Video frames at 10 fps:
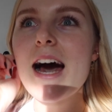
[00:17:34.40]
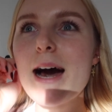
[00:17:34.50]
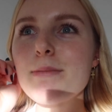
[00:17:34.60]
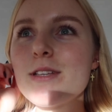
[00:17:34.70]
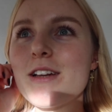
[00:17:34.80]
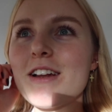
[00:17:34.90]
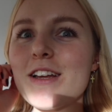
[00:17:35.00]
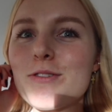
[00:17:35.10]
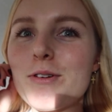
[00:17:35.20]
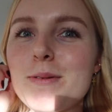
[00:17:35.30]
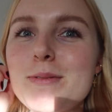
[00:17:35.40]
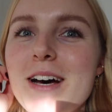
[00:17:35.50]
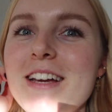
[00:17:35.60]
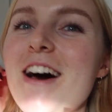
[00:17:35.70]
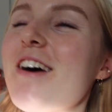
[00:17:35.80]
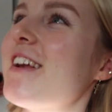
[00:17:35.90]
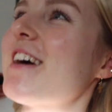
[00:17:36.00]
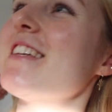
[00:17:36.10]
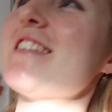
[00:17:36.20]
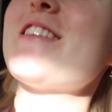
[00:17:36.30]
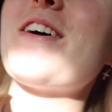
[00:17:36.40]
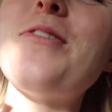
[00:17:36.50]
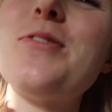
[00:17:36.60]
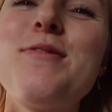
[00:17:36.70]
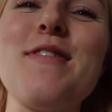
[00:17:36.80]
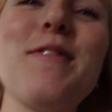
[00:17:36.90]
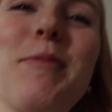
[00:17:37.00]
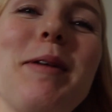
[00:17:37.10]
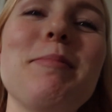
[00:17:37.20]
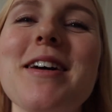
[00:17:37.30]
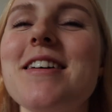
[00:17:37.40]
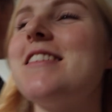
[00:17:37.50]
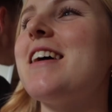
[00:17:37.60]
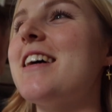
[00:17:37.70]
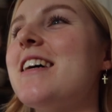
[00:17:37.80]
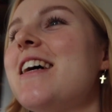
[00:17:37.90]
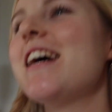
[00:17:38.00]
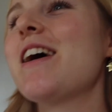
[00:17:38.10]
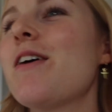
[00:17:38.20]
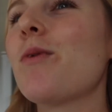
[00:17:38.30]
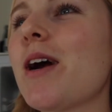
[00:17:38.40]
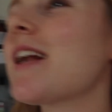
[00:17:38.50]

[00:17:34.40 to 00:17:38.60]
absolutely adorable. I know, like this is the coolest we've ever been, because like we're